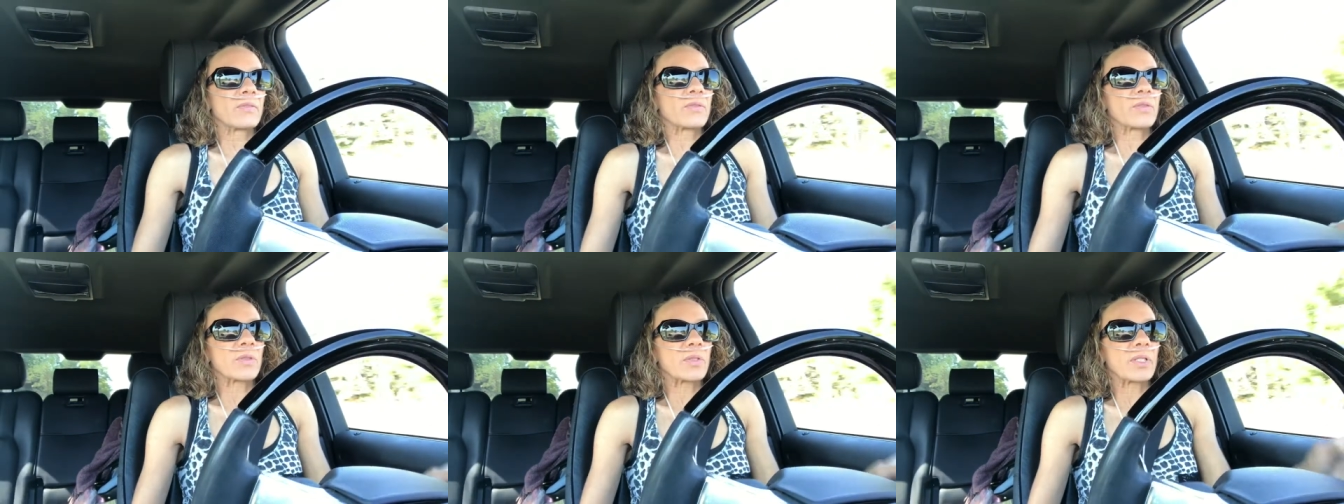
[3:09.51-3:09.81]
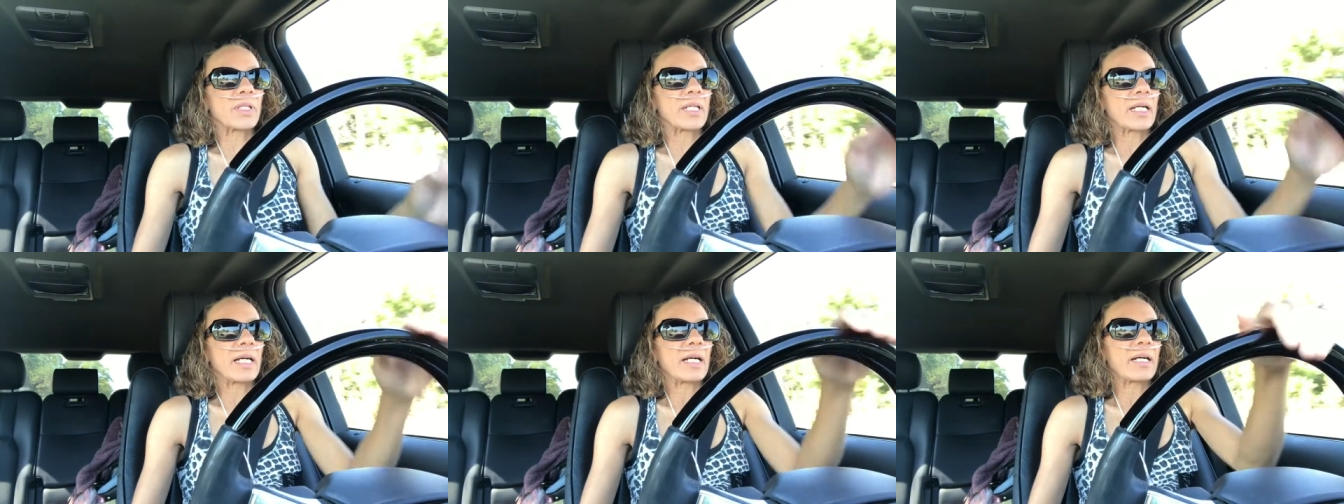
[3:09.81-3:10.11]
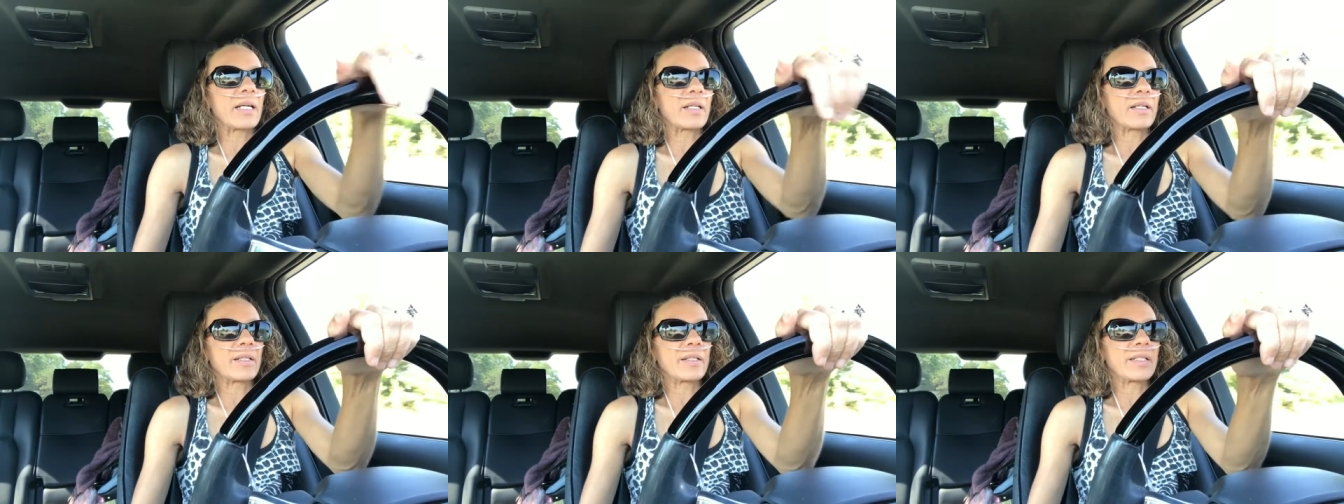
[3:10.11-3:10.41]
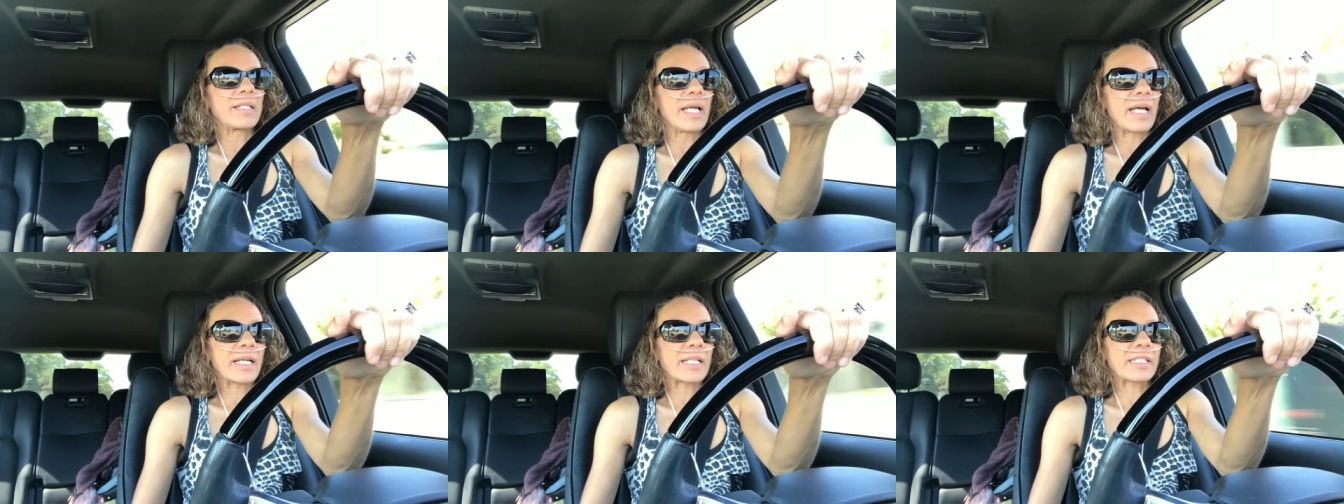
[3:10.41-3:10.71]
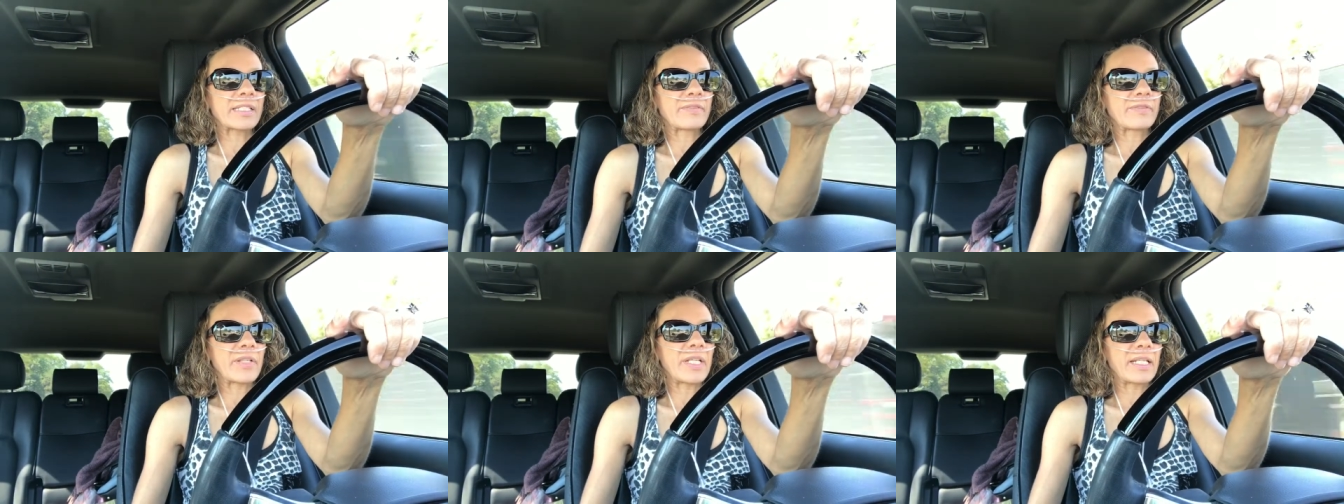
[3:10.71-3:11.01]
for our
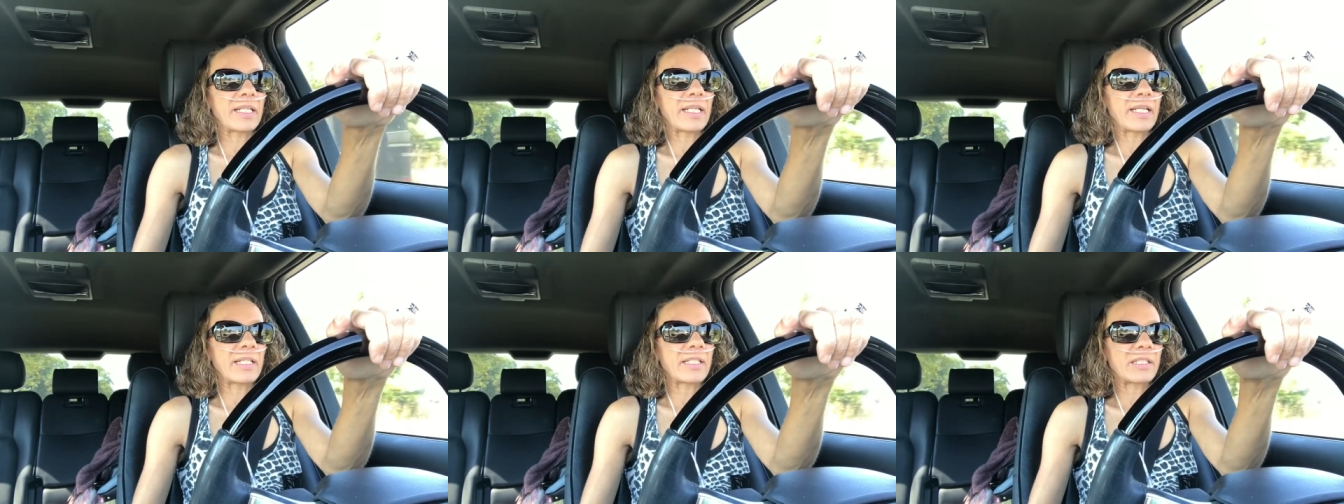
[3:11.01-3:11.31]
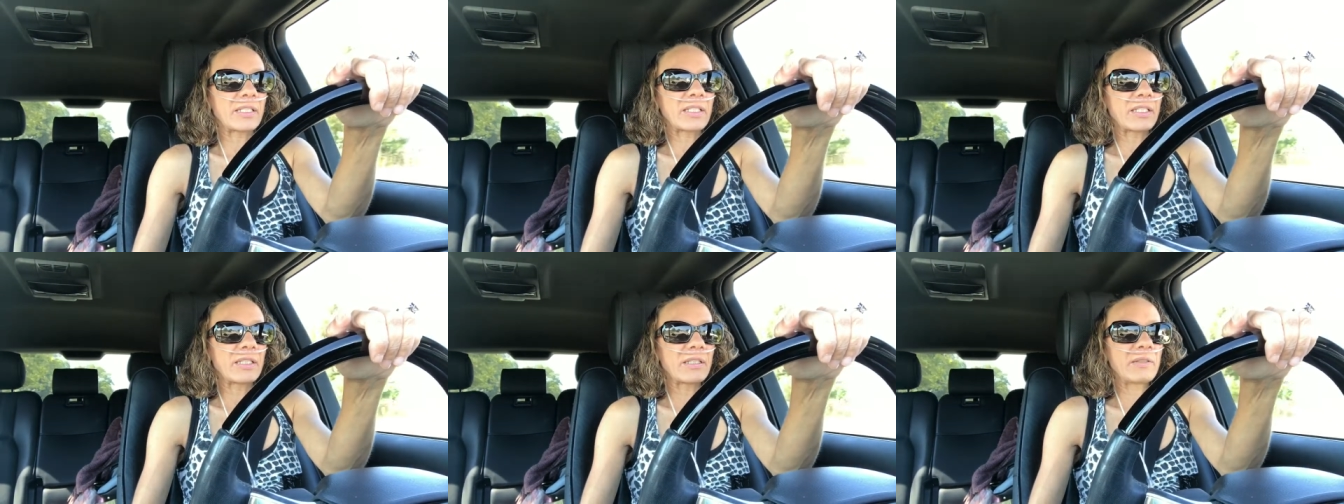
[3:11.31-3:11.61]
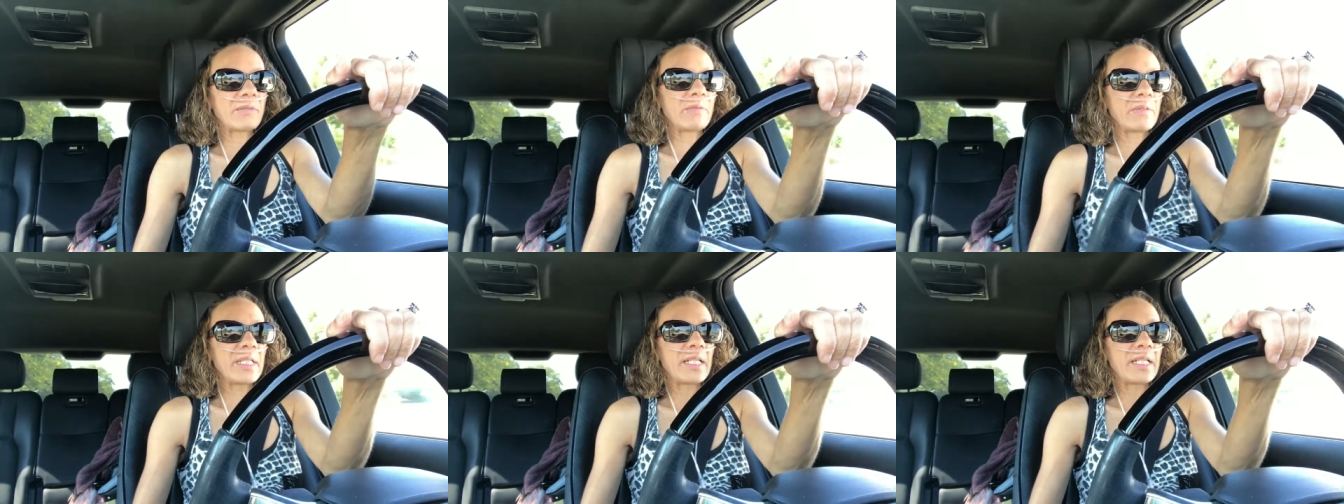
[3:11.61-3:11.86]
next vacation.